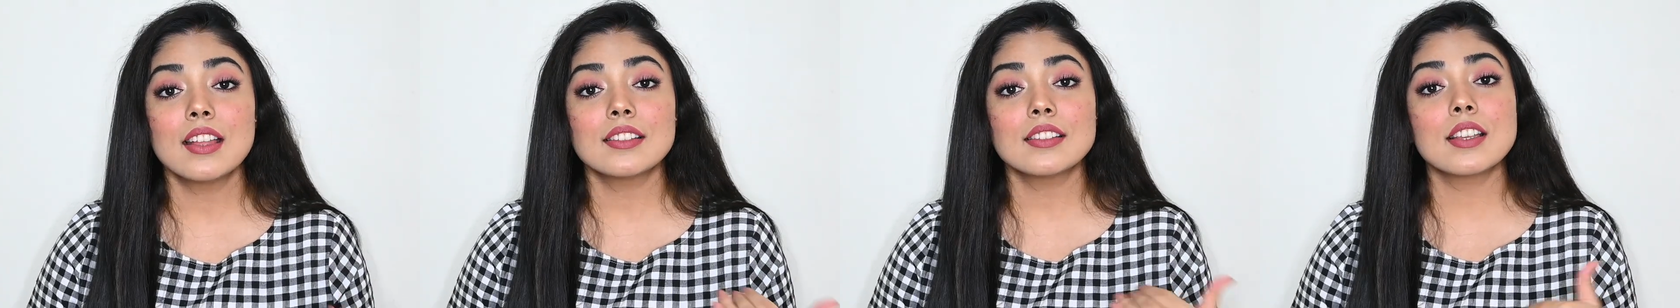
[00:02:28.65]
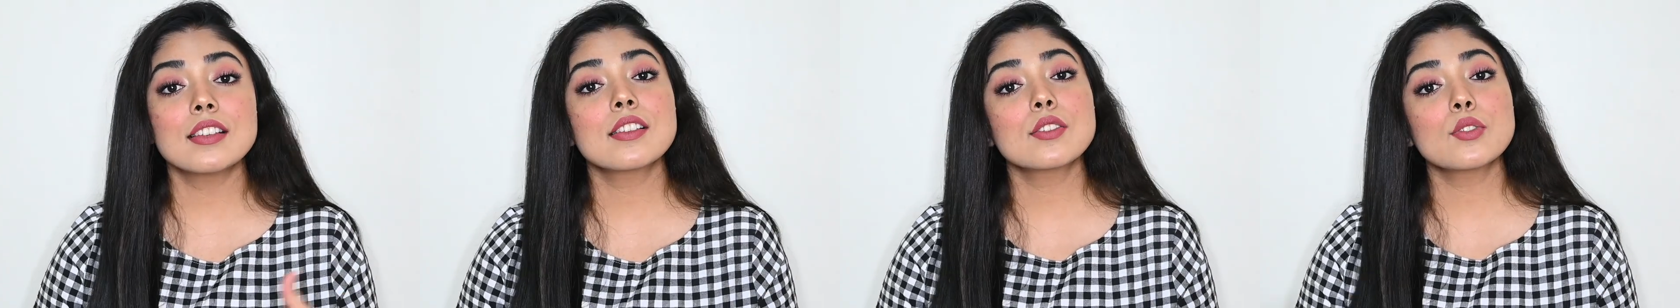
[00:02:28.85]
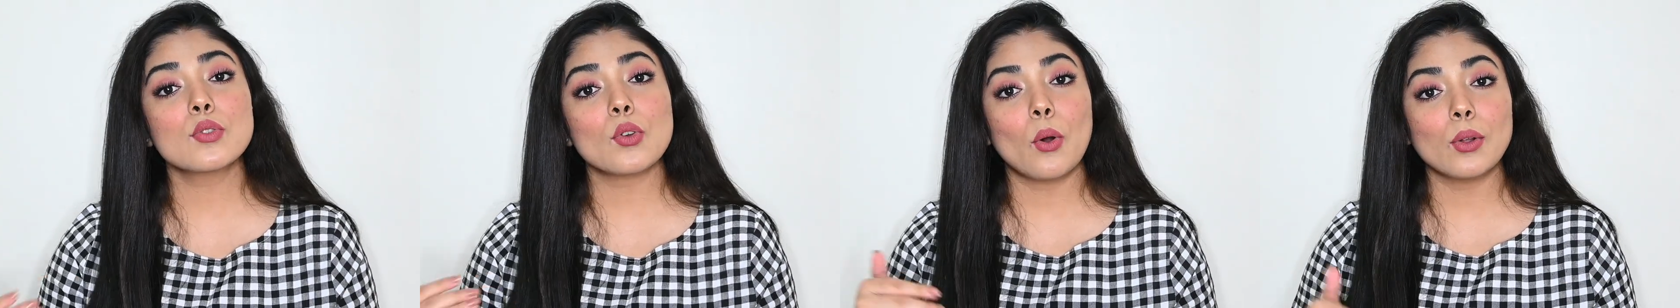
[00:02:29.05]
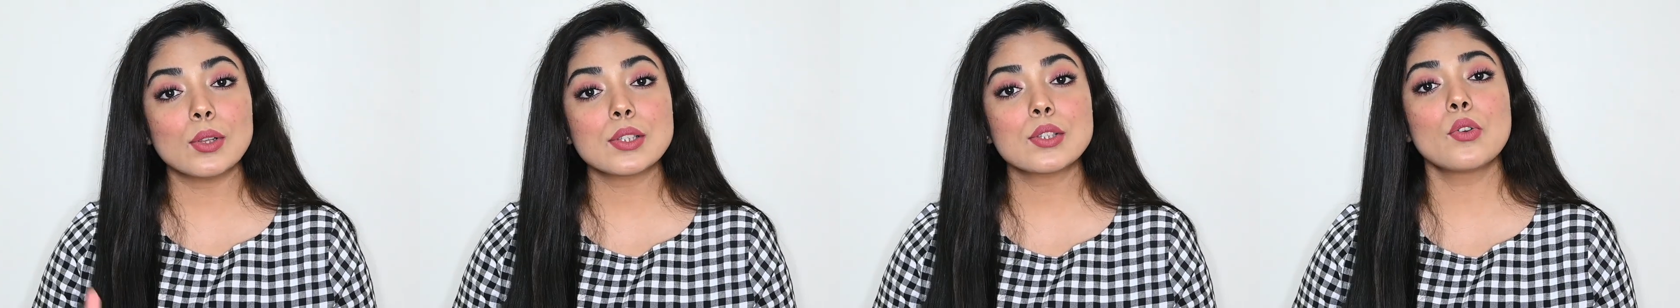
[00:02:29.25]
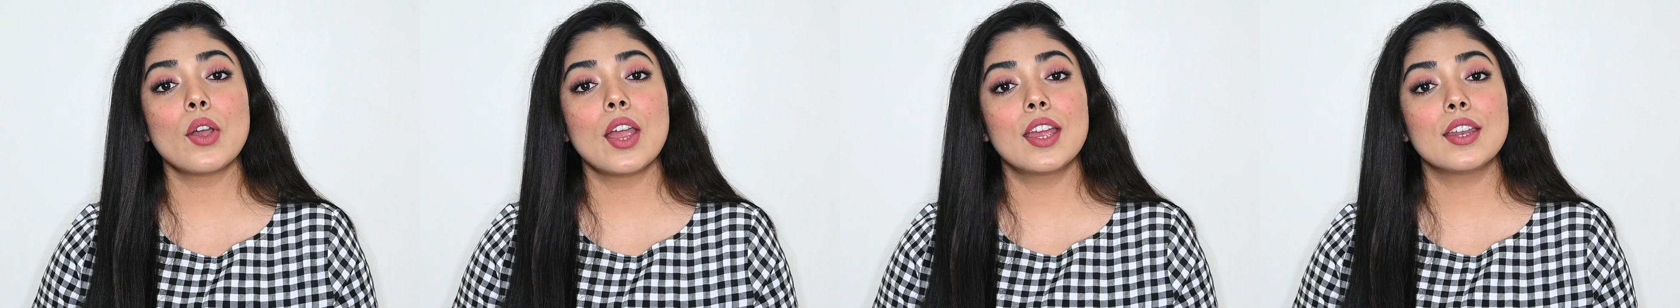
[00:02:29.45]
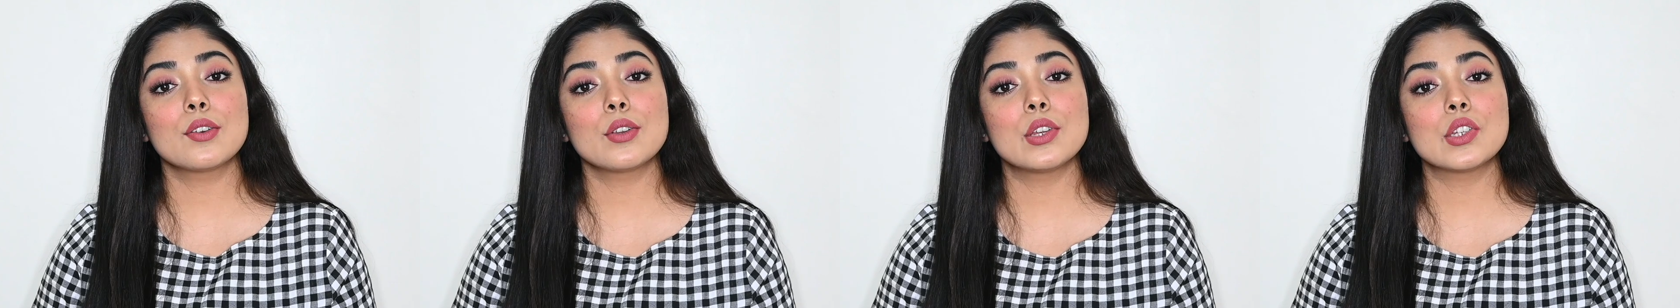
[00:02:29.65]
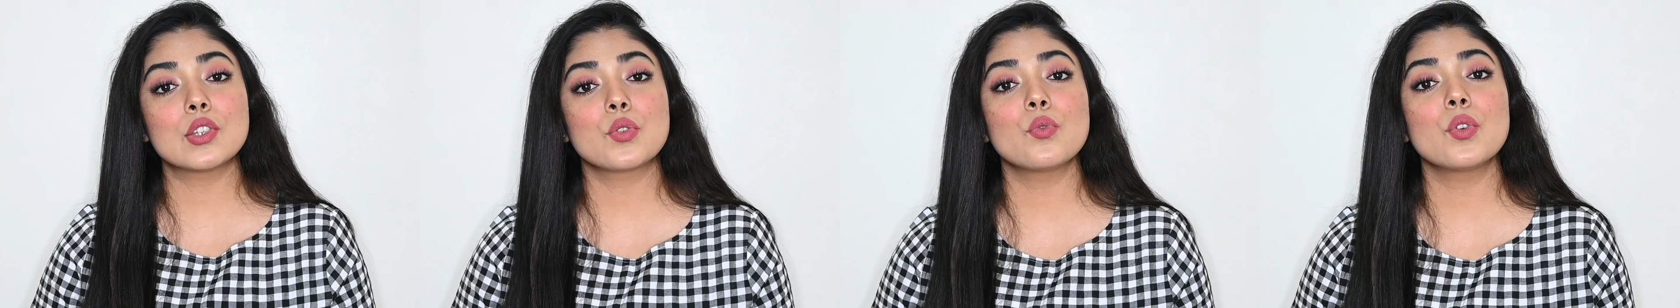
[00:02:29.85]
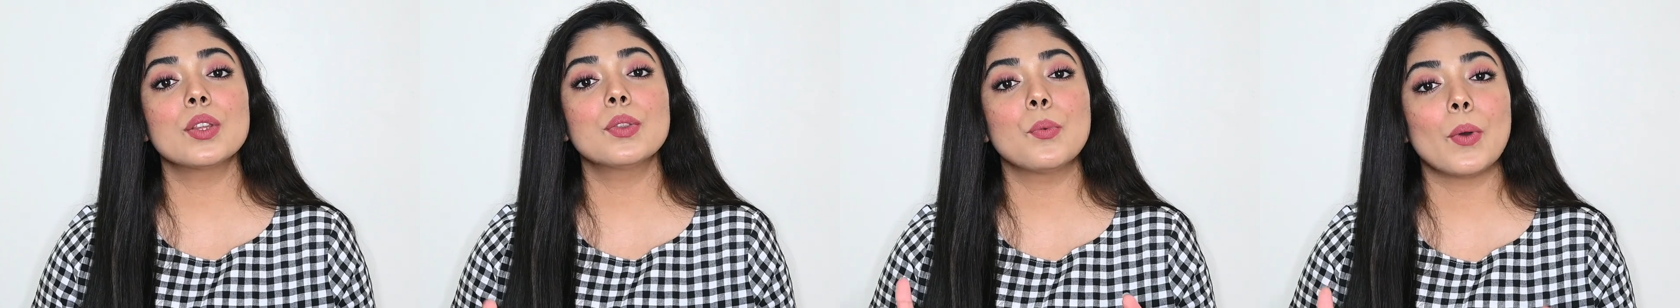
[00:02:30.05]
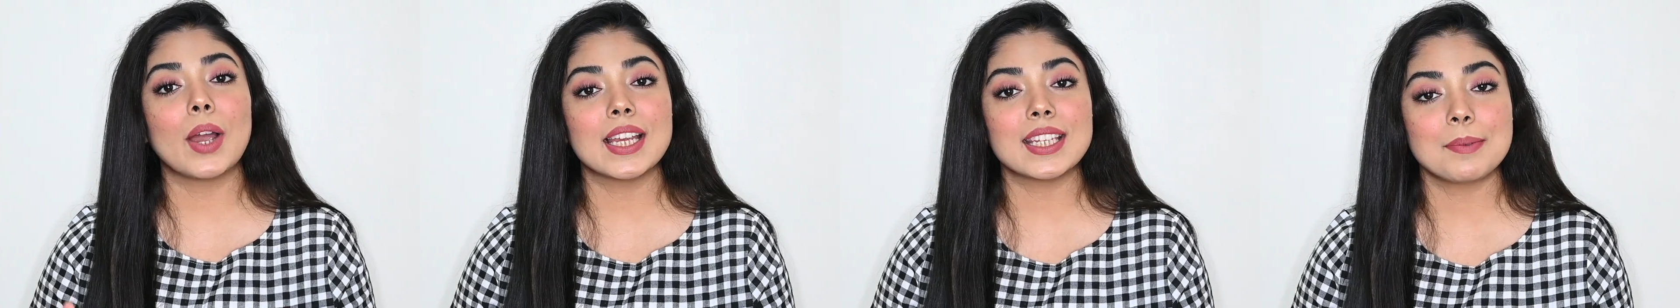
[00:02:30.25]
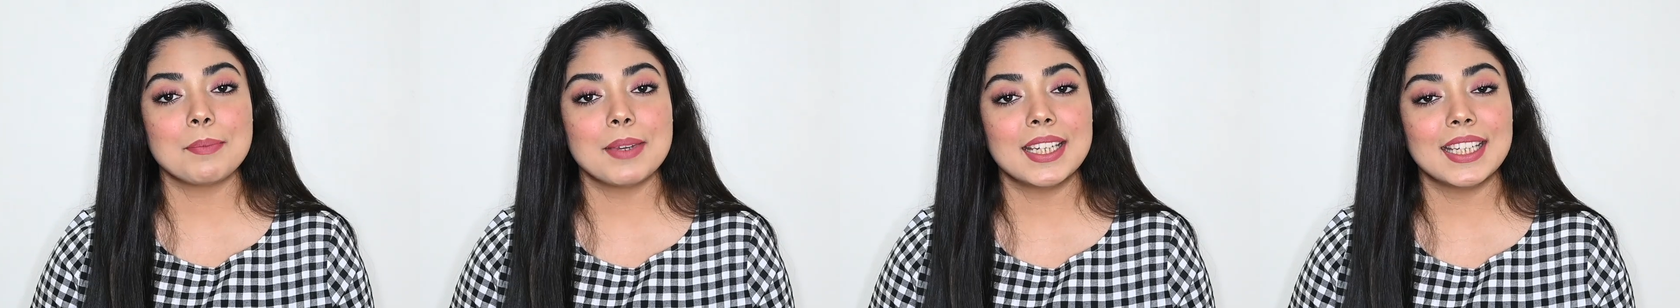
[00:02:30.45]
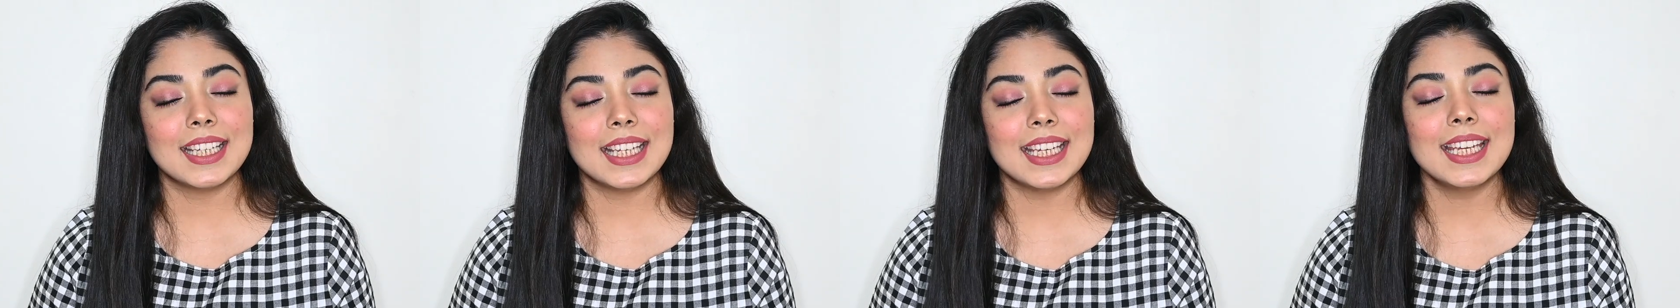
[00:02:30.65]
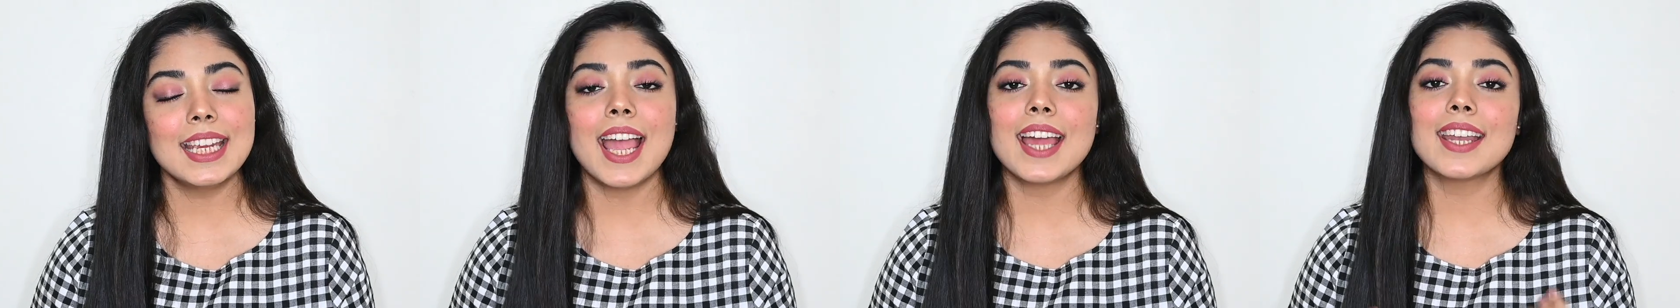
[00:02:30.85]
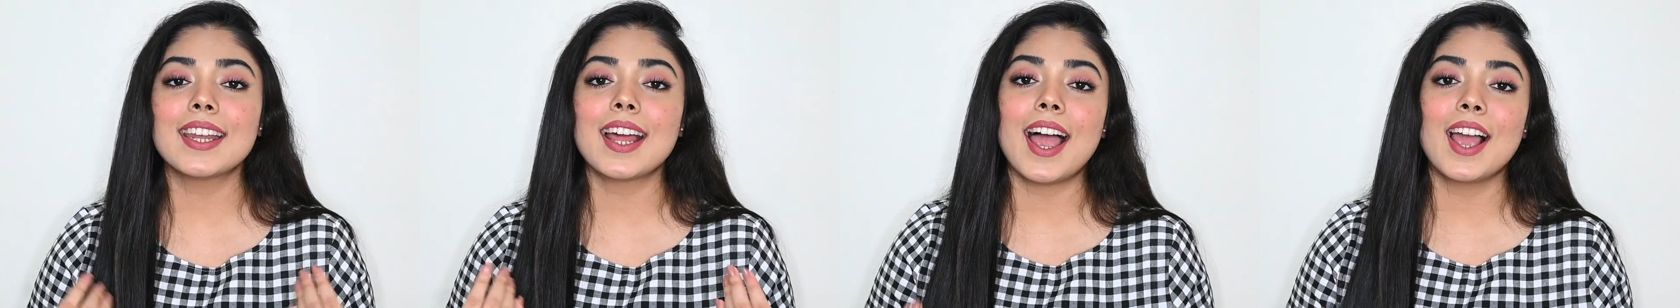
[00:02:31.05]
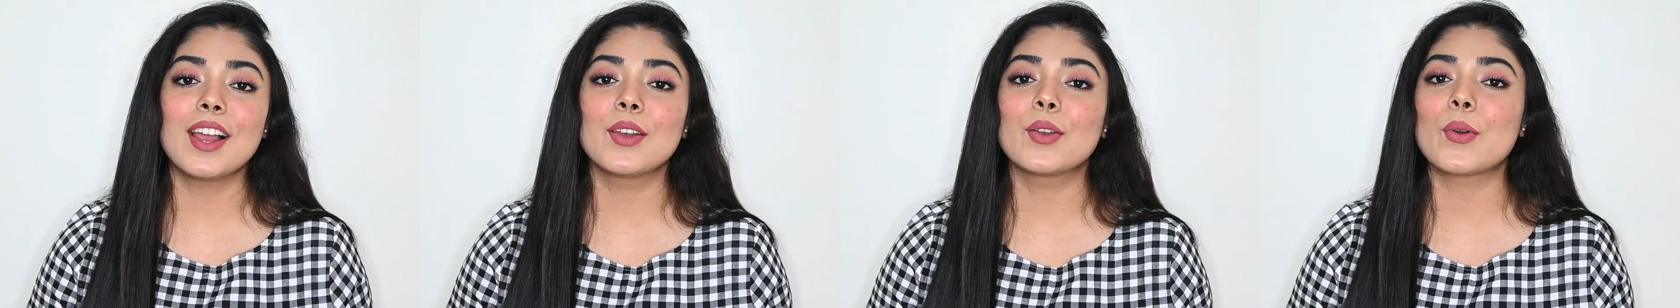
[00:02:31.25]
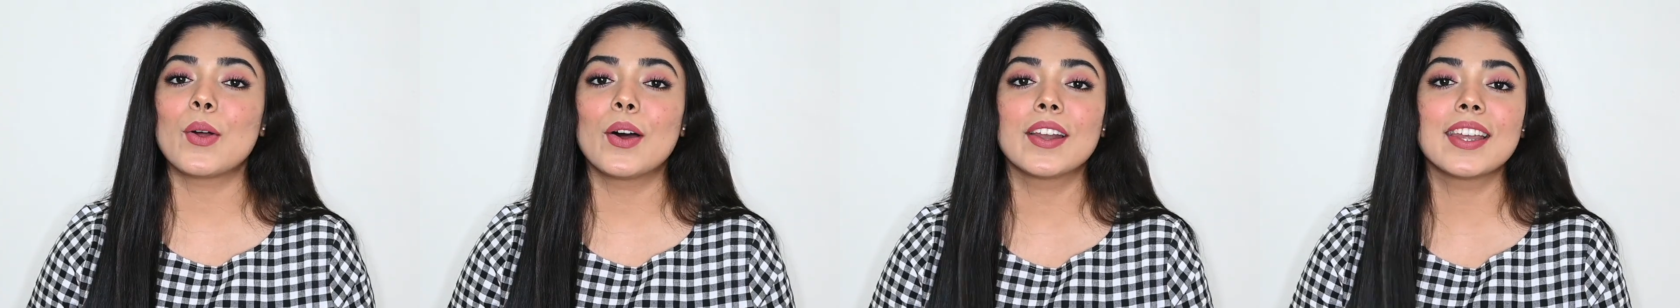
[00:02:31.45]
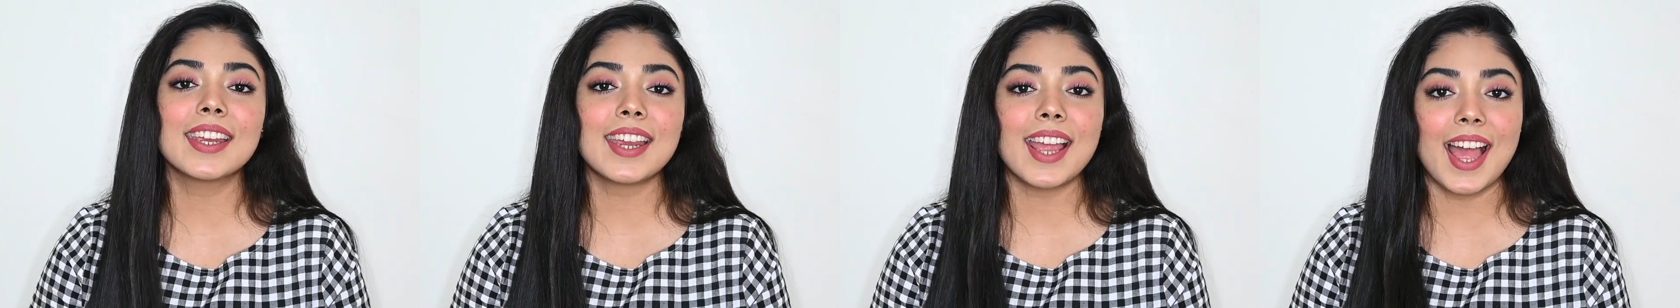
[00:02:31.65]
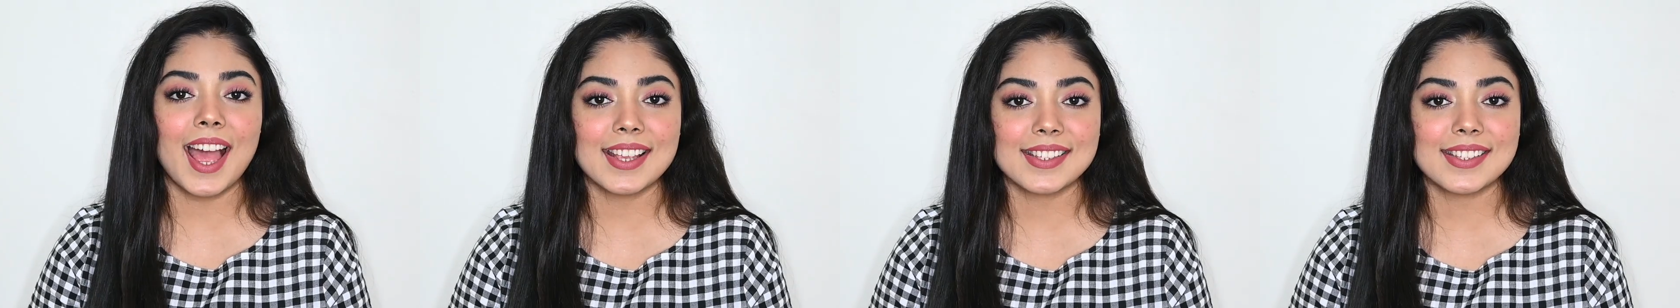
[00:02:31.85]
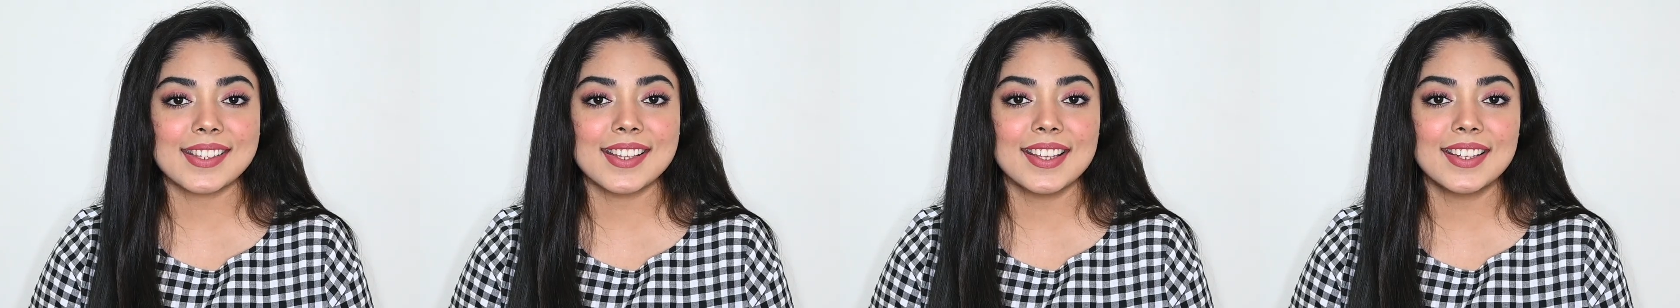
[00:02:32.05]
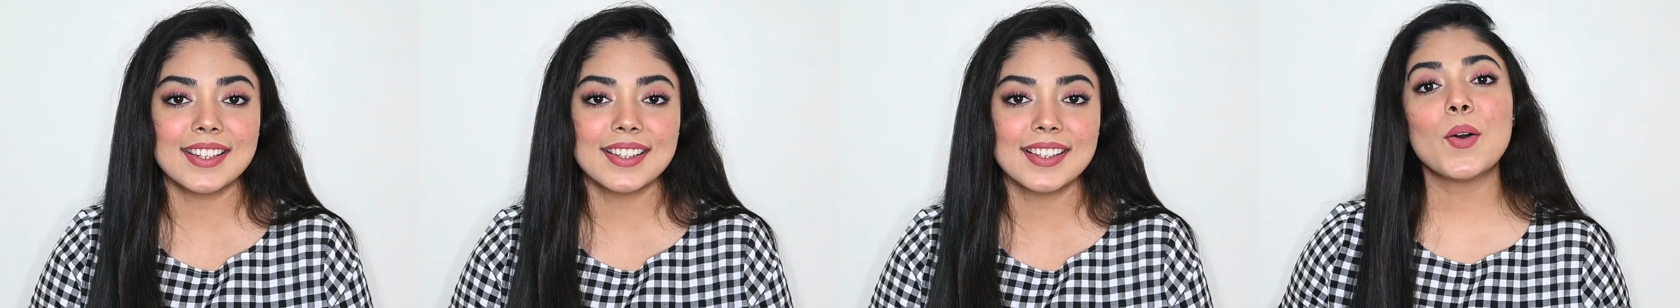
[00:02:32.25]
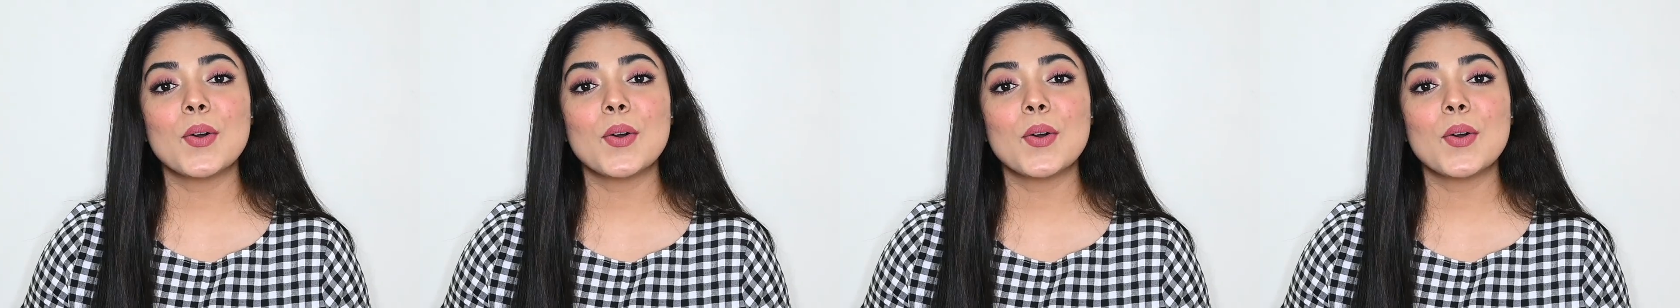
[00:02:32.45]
this is also enriched with vitamin E and hyaluronic acid.